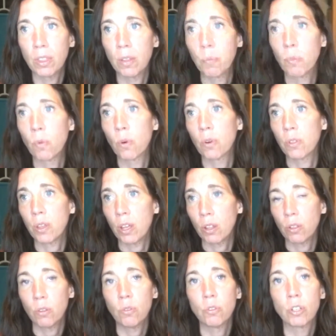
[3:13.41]
the more the
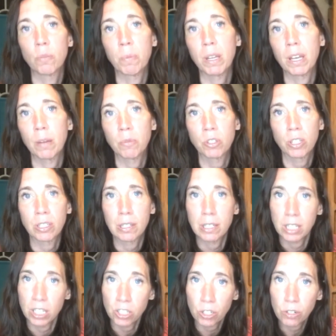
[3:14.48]
illusion becomes just a
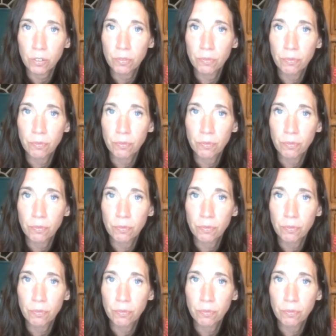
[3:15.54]
teacher.